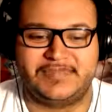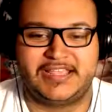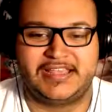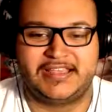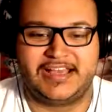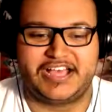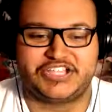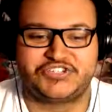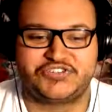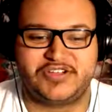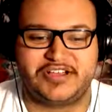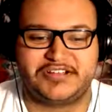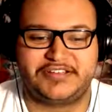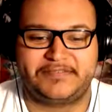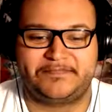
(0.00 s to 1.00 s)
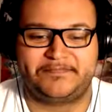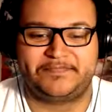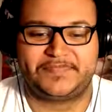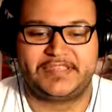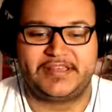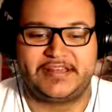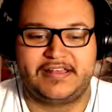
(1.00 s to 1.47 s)
I shrugged.
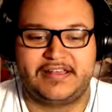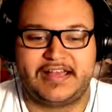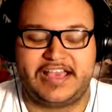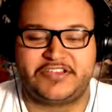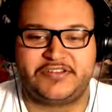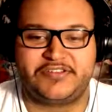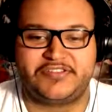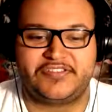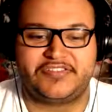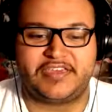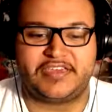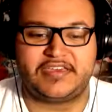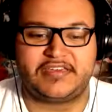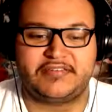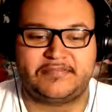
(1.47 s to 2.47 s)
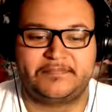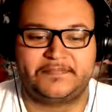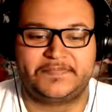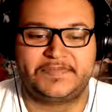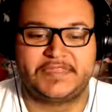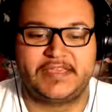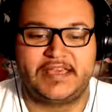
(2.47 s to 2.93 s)
I couldn't see.
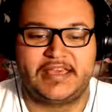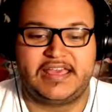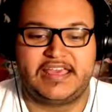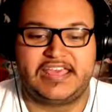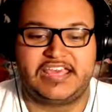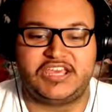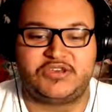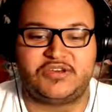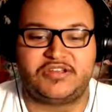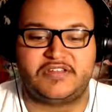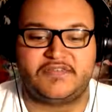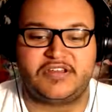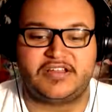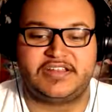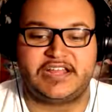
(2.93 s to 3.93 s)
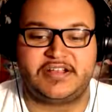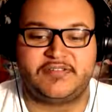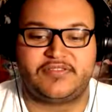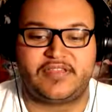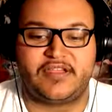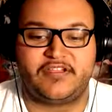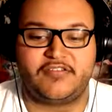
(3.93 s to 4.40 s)
He could have gone
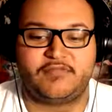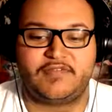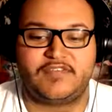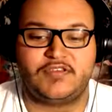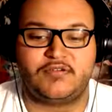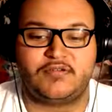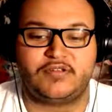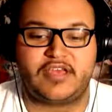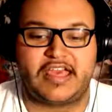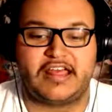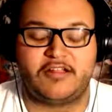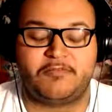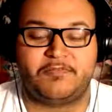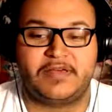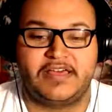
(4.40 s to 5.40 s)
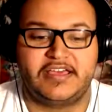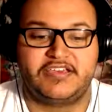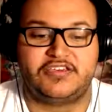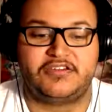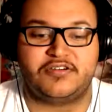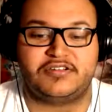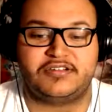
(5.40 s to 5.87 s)
downstairs with you to help, couldn't